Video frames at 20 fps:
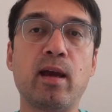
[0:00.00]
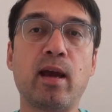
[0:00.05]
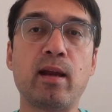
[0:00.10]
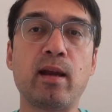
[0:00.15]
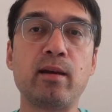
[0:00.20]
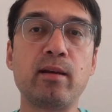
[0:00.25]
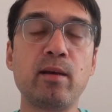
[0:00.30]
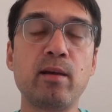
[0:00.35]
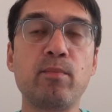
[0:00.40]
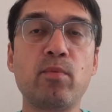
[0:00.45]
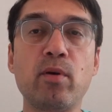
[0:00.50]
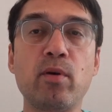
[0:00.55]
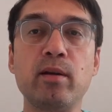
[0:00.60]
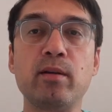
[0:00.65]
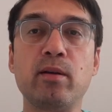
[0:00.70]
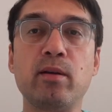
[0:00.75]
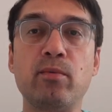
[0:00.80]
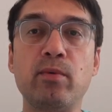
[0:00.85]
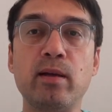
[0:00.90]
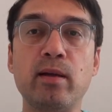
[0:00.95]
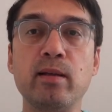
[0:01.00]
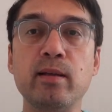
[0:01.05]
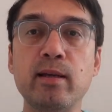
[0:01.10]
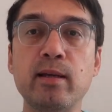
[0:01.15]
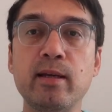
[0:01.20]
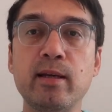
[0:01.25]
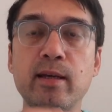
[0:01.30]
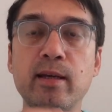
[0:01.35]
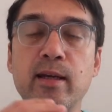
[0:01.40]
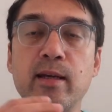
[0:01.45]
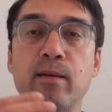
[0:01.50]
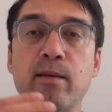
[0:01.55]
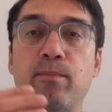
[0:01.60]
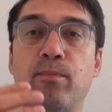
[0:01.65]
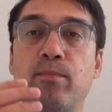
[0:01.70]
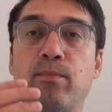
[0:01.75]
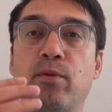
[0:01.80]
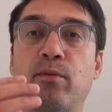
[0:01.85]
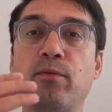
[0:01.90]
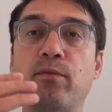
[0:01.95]
And at that point, they really need
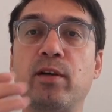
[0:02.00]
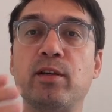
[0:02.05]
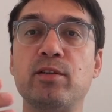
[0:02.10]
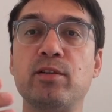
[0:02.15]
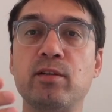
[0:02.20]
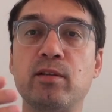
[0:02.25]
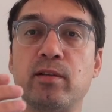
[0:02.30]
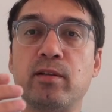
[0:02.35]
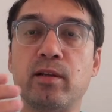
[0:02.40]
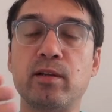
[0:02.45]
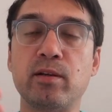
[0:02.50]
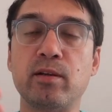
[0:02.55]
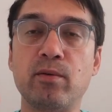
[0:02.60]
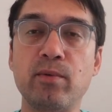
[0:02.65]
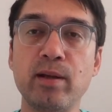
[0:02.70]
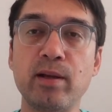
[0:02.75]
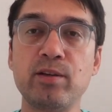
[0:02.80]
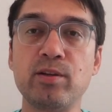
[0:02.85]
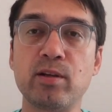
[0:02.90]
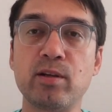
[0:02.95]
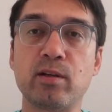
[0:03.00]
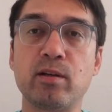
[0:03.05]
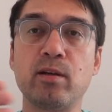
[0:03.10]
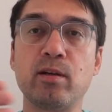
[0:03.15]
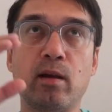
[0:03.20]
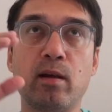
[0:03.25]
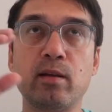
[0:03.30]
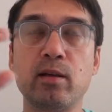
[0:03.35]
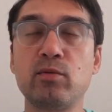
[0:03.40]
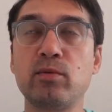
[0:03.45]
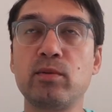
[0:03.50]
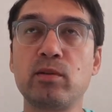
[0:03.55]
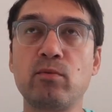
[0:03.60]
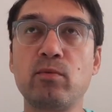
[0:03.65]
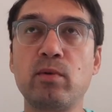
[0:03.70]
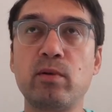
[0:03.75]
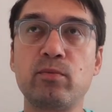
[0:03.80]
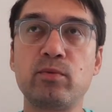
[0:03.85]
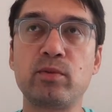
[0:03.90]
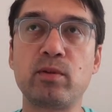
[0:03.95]
professional intervention. And that's where
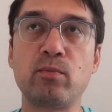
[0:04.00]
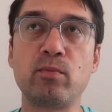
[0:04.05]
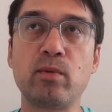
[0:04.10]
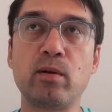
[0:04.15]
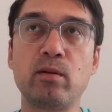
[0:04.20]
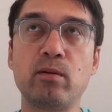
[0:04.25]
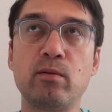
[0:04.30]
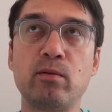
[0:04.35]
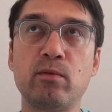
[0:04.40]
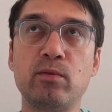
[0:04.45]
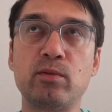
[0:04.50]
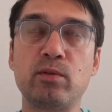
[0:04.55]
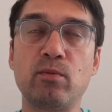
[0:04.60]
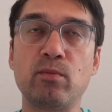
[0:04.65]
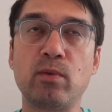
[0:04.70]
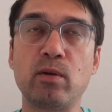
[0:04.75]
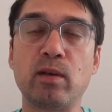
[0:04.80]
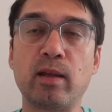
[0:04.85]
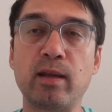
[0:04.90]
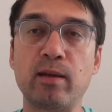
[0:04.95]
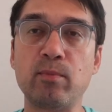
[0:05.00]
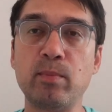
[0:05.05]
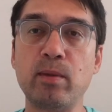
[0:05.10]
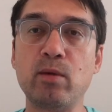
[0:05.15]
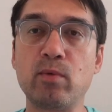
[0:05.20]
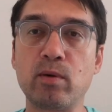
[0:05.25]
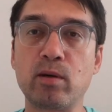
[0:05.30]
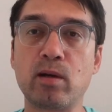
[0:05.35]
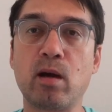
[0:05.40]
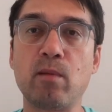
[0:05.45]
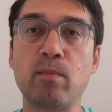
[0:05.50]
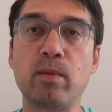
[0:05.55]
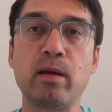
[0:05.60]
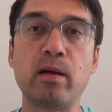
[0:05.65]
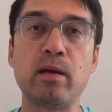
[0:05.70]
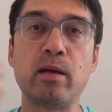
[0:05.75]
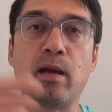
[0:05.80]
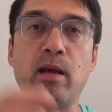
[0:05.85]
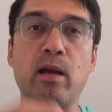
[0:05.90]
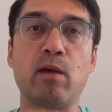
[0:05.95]
someone, someone, someone like me would come
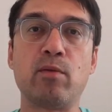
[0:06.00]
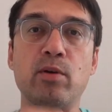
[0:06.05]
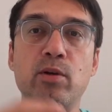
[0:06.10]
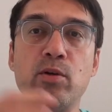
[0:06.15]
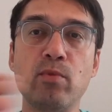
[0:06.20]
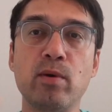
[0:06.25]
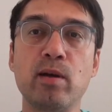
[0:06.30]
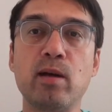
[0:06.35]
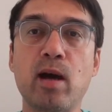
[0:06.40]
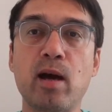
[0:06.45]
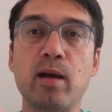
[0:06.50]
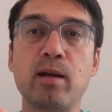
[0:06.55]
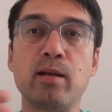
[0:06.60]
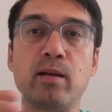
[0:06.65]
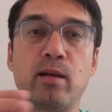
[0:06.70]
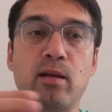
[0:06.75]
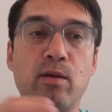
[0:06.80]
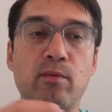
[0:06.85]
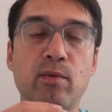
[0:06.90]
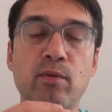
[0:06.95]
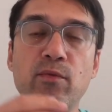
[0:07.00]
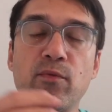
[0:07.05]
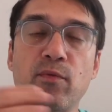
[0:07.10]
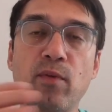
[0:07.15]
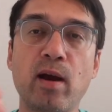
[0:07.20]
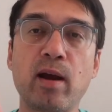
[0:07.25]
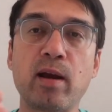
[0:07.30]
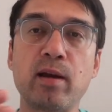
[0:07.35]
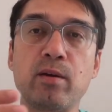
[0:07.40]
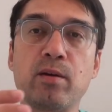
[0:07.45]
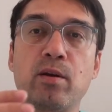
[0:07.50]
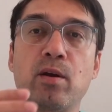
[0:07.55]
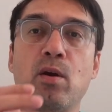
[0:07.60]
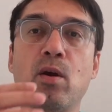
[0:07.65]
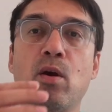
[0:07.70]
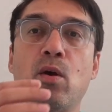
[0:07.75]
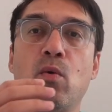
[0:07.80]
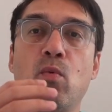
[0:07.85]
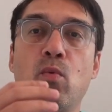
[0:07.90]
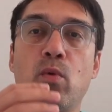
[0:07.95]
in, and I would do an audit, and I would find
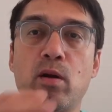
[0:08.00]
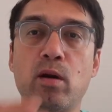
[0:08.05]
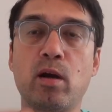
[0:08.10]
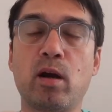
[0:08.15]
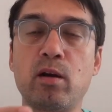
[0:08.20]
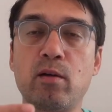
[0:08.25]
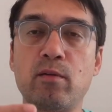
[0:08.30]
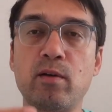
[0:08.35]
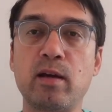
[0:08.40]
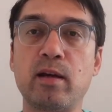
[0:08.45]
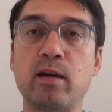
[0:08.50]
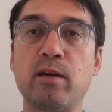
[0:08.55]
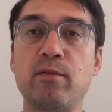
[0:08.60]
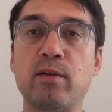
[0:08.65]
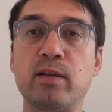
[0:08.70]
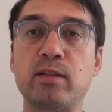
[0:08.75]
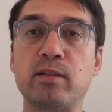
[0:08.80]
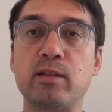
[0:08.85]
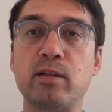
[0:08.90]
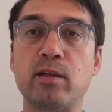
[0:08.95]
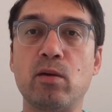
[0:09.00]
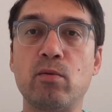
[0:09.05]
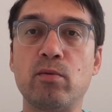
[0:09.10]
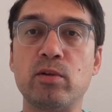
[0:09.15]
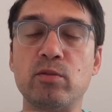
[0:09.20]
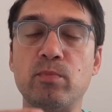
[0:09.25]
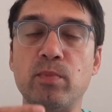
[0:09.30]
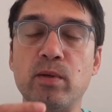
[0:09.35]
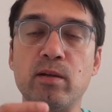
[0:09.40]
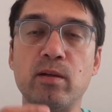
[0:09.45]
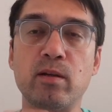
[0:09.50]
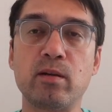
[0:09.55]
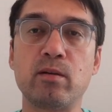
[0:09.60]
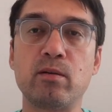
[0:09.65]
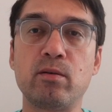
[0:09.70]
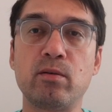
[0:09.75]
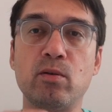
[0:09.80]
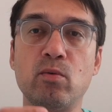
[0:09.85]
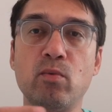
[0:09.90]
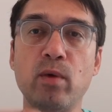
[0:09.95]
what kind of negative S E O is being
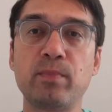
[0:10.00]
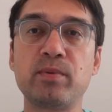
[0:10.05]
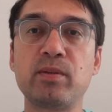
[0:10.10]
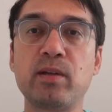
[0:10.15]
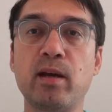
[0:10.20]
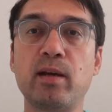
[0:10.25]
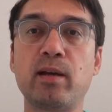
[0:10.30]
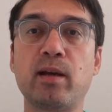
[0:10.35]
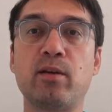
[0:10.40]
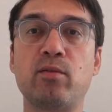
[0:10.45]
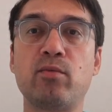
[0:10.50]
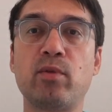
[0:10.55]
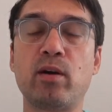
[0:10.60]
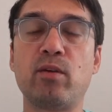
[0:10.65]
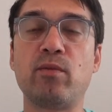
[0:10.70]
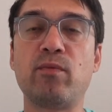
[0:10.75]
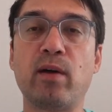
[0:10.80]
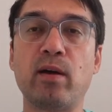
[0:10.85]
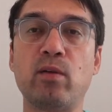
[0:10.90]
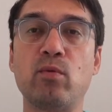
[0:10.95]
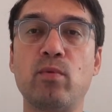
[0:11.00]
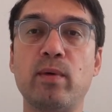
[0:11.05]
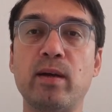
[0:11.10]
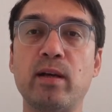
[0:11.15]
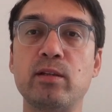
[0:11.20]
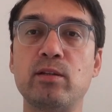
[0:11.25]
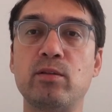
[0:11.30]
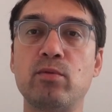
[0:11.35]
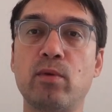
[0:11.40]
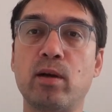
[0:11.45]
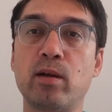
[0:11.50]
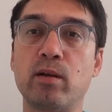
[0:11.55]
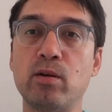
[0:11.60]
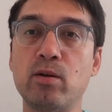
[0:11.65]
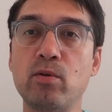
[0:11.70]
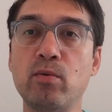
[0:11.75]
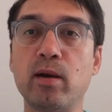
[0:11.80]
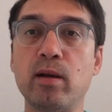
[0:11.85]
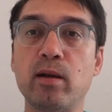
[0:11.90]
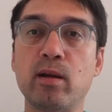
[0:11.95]
done to the website and try to find ways to
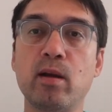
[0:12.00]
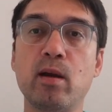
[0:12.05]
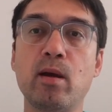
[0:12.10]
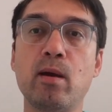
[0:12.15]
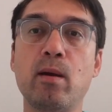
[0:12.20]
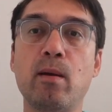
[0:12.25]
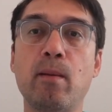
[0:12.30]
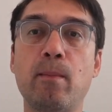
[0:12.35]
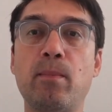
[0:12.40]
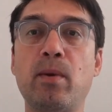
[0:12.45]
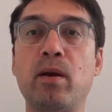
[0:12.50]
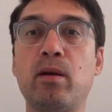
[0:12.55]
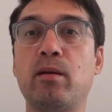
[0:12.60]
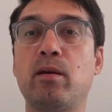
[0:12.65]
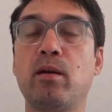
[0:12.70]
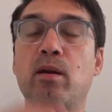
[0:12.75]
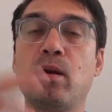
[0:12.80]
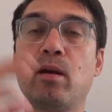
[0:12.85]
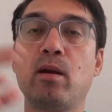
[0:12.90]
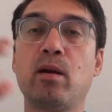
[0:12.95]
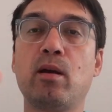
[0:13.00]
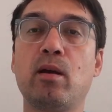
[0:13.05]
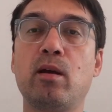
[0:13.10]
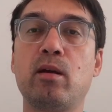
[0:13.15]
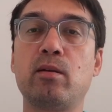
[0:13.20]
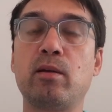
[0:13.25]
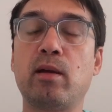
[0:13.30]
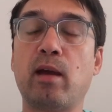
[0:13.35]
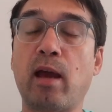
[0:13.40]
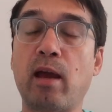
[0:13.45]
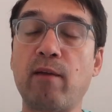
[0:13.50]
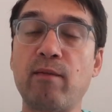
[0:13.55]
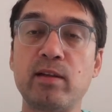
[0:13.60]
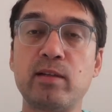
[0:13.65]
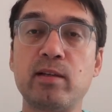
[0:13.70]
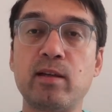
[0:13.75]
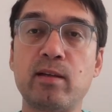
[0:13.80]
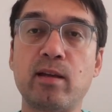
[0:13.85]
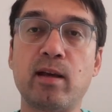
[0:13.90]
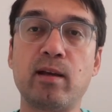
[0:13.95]
undo it. But
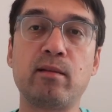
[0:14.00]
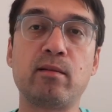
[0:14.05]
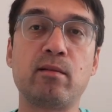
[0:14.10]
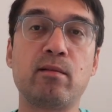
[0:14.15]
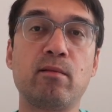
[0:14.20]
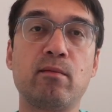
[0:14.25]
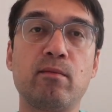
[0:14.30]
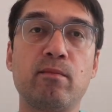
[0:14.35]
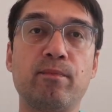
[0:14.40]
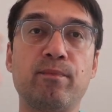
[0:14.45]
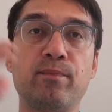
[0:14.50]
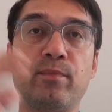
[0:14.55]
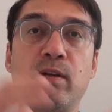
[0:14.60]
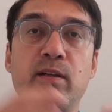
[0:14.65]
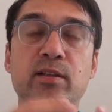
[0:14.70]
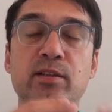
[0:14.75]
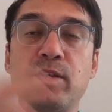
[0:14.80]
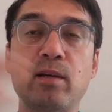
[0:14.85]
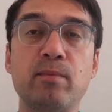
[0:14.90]
having said that, there's